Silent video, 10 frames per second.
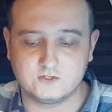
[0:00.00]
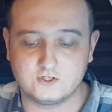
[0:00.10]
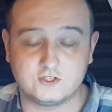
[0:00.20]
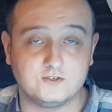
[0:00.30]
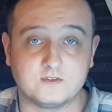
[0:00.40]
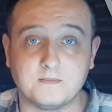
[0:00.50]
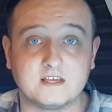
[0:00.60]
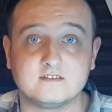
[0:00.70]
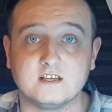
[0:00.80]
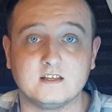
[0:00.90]
just used the
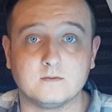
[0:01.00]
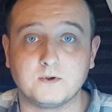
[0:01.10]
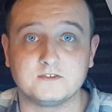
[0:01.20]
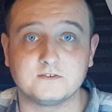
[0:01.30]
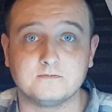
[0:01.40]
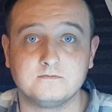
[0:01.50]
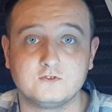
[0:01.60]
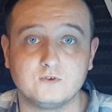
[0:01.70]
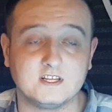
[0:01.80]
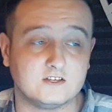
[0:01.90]
mixing in the prism.
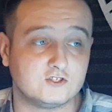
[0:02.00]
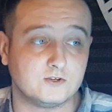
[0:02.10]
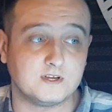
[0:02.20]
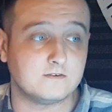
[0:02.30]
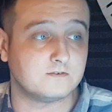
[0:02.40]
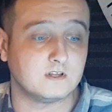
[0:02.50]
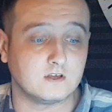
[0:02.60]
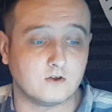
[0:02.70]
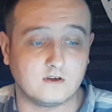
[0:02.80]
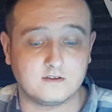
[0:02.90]
It's really intuitive, really
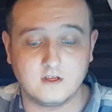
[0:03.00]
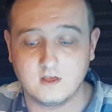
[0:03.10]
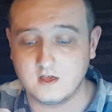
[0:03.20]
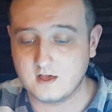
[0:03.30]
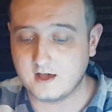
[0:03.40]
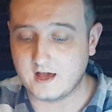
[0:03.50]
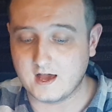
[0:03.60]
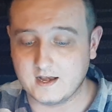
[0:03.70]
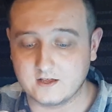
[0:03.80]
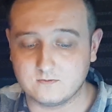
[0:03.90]
good,
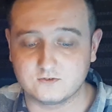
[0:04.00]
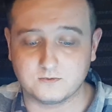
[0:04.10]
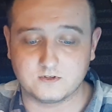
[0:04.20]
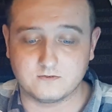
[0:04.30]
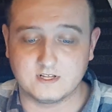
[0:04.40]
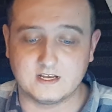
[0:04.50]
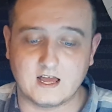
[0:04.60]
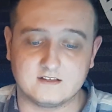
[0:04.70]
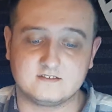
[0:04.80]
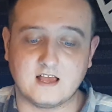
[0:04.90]
and it comes up with a really
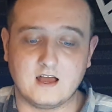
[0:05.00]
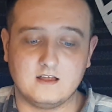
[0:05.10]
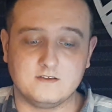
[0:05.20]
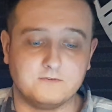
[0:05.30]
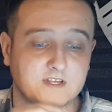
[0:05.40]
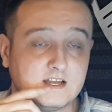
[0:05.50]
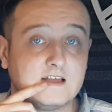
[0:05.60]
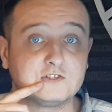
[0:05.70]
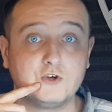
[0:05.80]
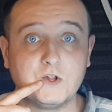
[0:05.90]
nice
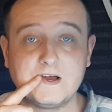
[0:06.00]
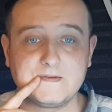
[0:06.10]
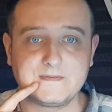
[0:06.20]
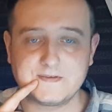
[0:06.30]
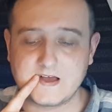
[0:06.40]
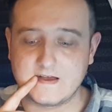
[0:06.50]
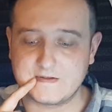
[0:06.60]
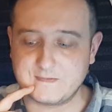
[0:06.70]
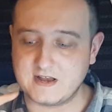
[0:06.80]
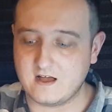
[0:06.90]
colour
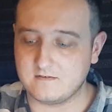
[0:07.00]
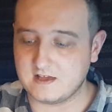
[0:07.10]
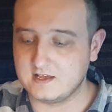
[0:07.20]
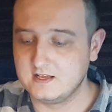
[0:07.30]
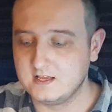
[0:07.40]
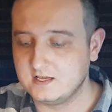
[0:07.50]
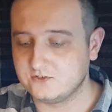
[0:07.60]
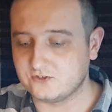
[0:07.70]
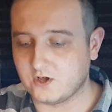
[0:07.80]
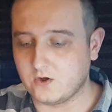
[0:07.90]
coming out of it.
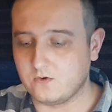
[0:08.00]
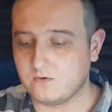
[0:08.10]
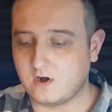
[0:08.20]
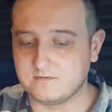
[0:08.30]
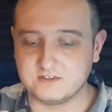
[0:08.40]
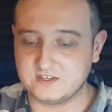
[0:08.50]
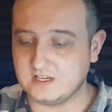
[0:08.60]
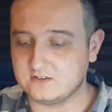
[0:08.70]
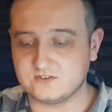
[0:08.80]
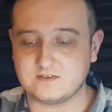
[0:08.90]
So
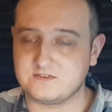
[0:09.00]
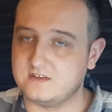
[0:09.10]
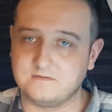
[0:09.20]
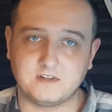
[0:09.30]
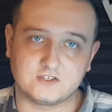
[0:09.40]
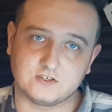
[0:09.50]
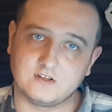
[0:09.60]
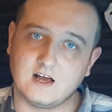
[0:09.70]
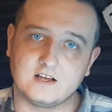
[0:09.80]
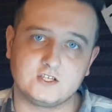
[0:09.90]
obviously it does everything flash and
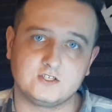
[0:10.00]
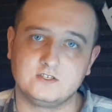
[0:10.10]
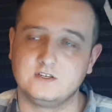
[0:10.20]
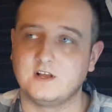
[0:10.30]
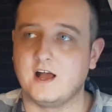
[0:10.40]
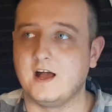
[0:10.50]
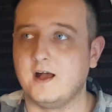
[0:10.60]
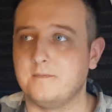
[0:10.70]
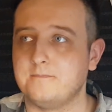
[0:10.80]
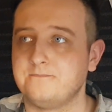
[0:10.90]
flash,
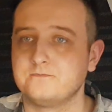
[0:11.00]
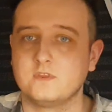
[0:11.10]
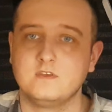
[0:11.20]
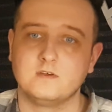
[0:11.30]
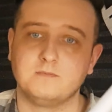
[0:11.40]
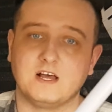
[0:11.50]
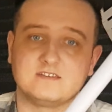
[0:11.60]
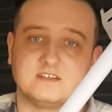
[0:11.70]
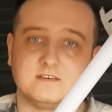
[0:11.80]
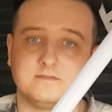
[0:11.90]

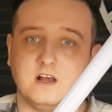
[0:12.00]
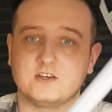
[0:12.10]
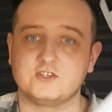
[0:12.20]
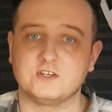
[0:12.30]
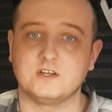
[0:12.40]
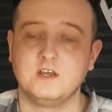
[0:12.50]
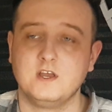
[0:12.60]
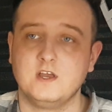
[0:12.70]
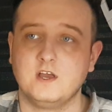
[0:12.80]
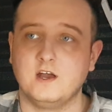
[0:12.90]
blaster deflection.
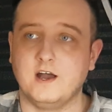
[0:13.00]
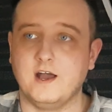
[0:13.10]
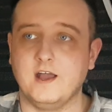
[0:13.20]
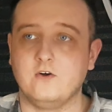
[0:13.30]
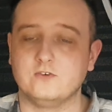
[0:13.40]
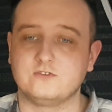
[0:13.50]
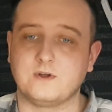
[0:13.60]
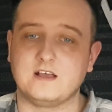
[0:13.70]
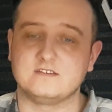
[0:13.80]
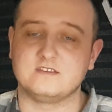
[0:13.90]
It also
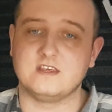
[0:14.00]
has